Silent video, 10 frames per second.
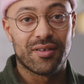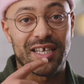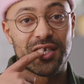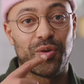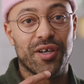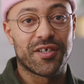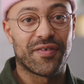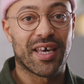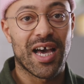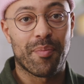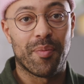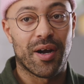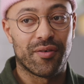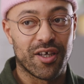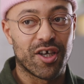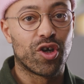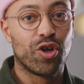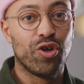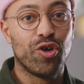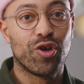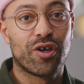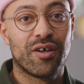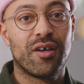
That's Swedish for gap, apparently. Glug.